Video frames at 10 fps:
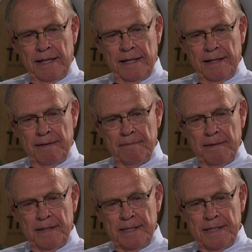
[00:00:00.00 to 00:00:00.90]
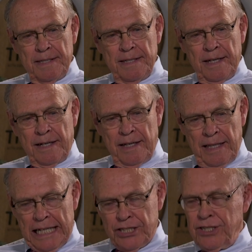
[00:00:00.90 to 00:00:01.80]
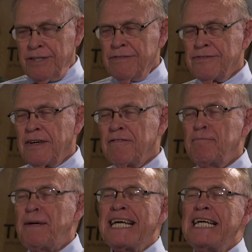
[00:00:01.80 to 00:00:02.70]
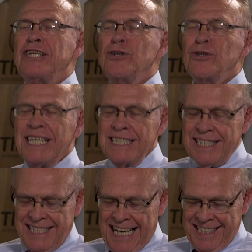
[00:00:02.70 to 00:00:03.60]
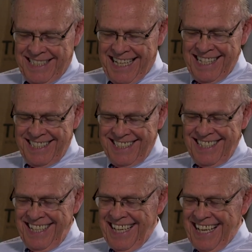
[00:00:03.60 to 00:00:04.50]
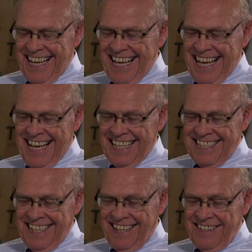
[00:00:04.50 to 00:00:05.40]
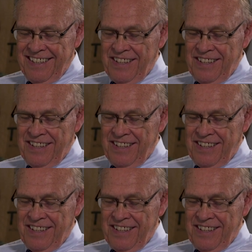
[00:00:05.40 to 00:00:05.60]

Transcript: uh, a collection of, of Peggy Noonan's essays, and uh,